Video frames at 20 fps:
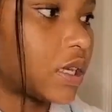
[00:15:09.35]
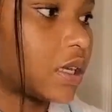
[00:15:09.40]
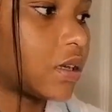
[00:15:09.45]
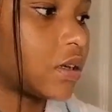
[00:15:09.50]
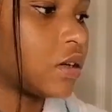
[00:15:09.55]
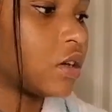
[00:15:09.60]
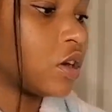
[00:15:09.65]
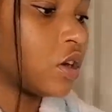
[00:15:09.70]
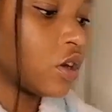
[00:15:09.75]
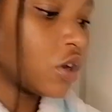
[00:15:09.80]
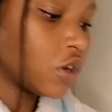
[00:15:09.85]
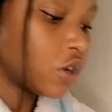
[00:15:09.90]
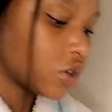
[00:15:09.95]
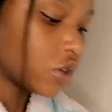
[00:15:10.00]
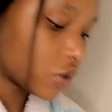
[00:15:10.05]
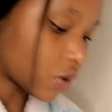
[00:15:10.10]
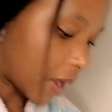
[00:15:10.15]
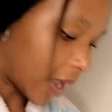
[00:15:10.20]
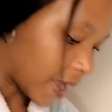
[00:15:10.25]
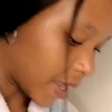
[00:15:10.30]

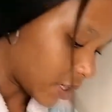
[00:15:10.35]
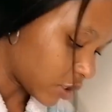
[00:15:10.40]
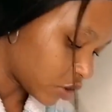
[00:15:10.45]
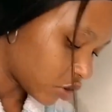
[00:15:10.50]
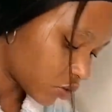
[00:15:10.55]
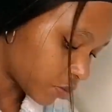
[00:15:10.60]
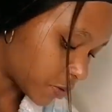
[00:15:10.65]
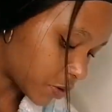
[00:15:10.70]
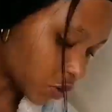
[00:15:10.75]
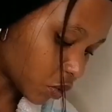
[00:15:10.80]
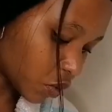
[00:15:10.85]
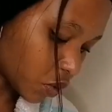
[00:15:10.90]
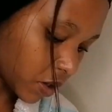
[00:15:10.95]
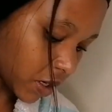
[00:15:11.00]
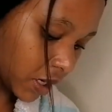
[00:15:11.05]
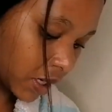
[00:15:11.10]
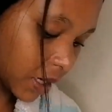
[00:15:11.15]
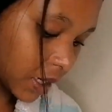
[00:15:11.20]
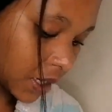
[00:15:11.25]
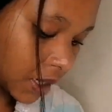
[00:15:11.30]
so I had to be
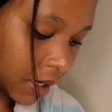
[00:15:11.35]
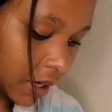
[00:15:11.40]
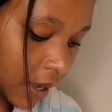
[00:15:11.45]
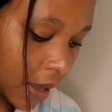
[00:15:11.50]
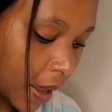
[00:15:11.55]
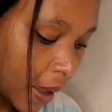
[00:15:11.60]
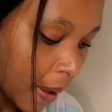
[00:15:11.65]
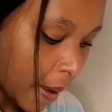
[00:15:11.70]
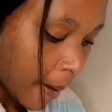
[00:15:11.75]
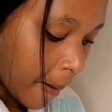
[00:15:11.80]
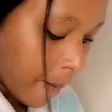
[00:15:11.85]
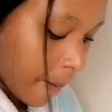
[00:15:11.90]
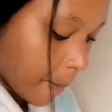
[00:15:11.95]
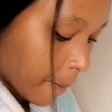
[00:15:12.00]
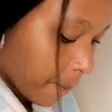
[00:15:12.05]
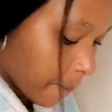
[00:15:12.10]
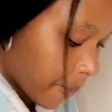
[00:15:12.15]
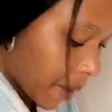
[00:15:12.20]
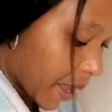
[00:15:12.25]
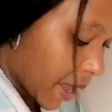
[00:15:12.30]
quick.
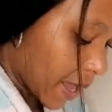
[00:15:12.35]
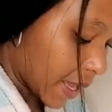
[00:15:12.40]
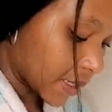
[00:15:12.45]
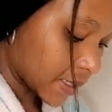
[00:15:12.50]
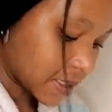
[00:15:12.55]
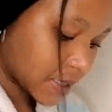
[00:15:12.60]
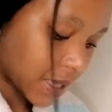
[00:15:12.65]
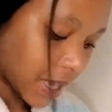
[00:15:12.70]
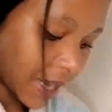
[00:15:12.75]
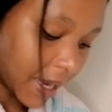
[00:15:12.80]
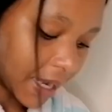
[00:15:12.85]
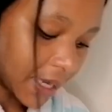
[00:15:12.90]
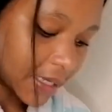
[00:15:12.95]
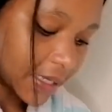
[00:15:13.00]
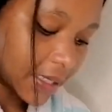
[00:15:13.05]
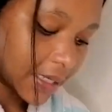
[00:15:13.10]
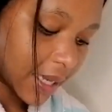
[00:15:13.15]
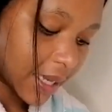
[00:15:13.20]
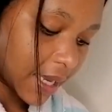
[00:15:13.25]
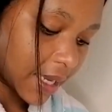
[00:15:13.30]
But like I
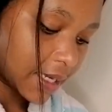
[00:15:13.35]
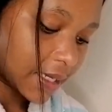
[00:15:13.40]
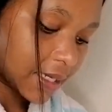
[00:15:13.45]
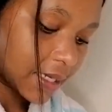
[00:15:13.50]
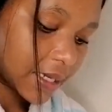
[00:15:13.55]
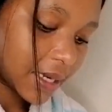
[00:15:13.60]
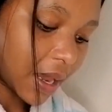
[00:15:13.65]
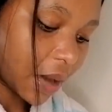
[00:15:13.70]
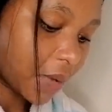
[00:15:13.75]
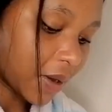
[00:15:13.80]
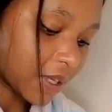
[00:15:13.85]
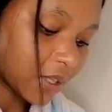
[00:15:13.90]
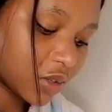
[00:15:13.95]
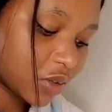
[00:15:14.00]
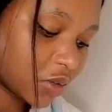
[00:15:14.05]
said, I